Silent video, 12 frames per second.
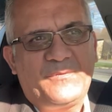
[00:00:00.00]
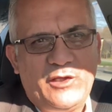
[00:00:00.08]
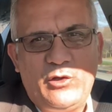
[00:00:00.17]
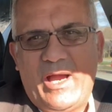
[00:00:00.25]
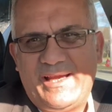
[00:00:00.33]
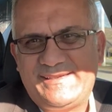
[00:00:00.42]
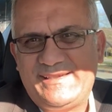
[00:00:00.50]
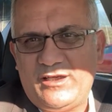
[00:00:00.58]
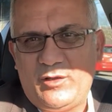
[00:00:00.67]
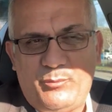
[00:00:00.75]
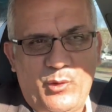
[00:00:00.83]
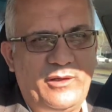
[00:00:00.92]
you know, I see
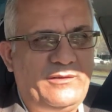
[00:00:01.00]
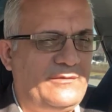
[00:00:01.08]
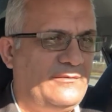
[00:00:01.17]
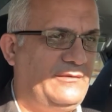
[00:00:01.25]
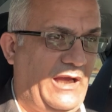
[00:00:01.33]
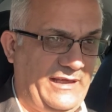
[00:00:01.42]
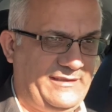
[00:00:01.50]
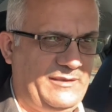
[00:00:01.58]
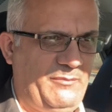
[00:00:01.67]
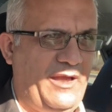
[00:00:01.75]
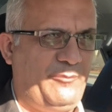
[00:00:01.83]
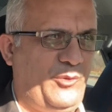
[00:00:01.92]
her point, I
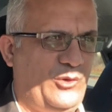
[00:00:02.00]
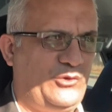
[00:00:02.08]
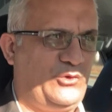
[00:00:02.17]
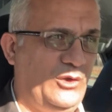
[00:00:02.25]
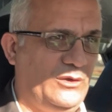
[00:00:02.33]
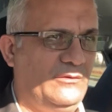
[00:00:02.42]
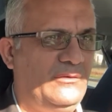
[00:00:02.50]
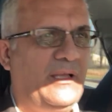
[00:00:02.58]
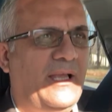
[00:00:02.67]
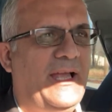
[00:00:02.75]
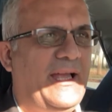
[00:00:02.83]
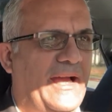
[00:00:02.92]
see my point too,
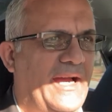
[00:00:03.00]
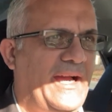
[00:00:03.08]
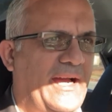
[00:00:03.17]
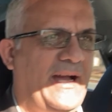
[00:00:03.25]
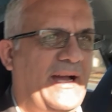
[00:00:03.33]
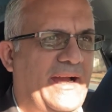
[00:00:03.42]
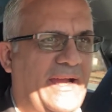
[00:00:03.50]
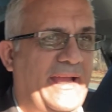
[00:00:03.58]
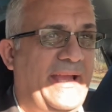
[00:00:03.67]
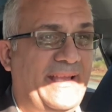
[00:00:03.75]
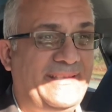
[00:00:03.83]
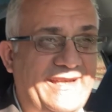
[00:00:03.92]

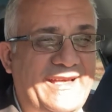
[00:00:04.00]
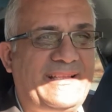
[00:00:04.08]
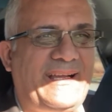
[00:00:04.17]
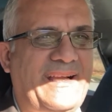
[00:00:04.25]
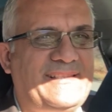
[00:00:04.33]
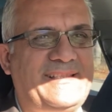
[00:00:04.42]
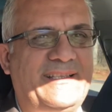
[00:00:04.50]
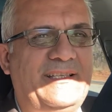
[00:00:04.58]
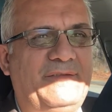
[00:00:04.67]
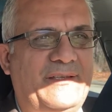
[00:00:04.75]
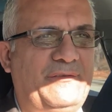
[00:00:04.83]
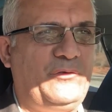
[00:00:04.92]
and yet, like I said,
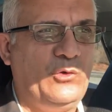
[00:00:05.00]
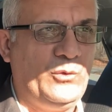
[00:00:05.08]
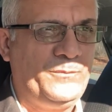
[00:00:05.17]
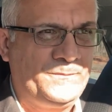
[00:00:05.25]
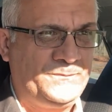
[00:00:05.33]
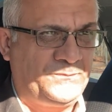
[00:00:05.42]
even if you